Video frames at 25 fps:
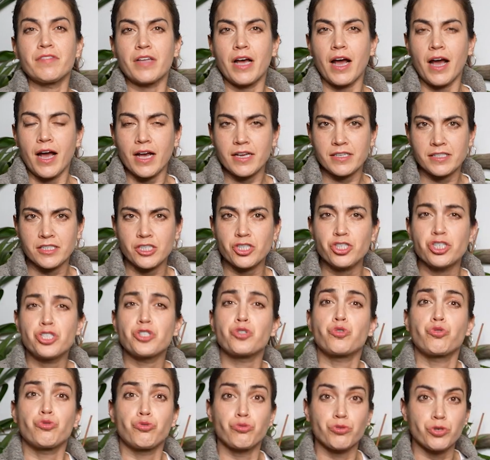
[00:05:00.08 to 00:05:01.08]
the hostages
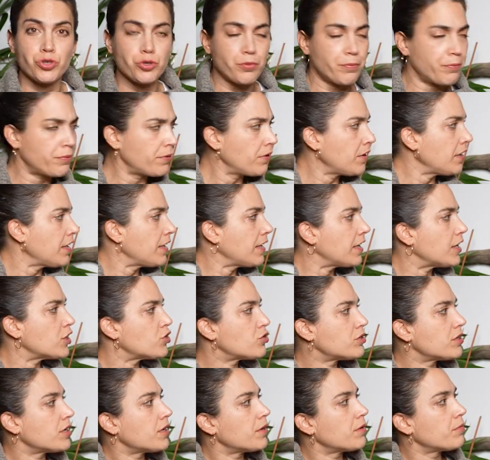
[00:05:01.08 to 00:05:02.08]
group
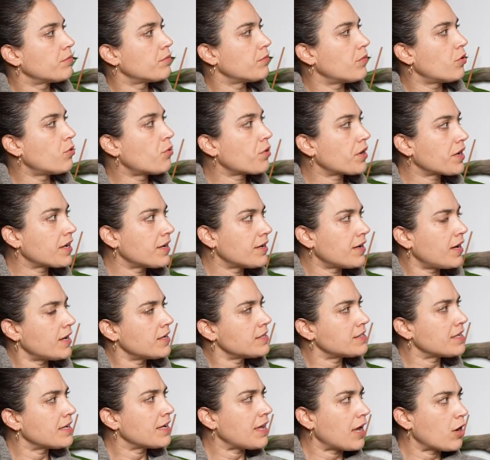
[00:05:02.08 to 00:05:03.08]
is
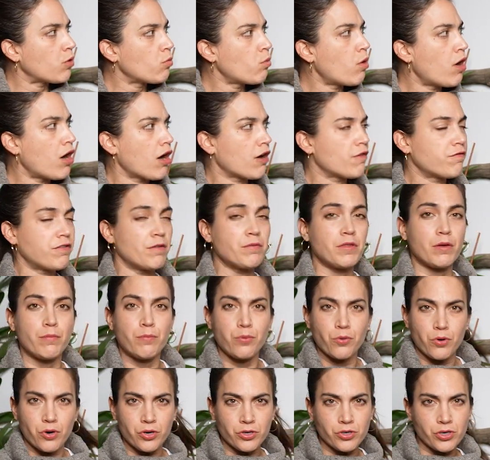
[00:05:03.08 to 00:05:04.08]
organizing a walk from the
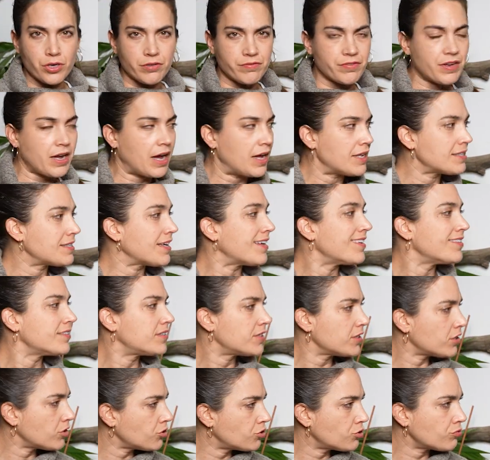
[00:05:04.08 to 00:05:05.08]
border of Gaza
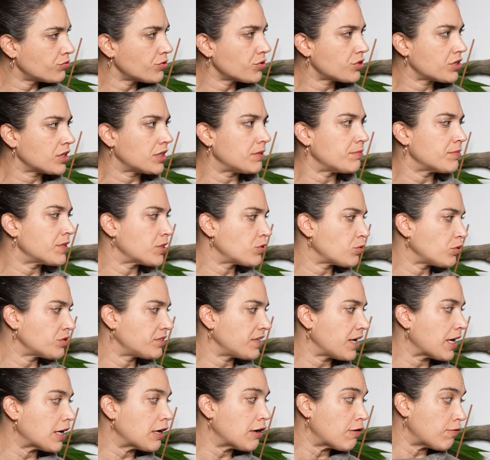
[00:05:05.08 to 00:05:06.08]
until Jerusalem. This will
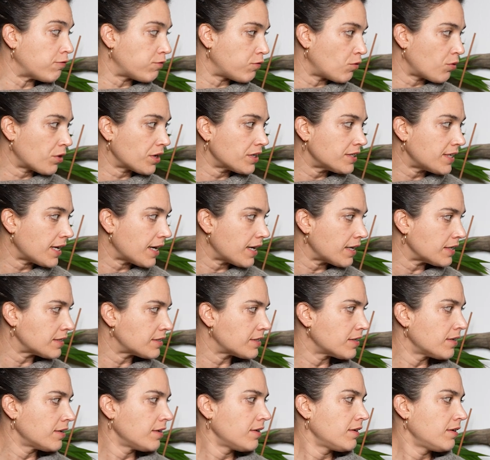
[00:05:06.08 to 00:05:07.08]
take 4 days,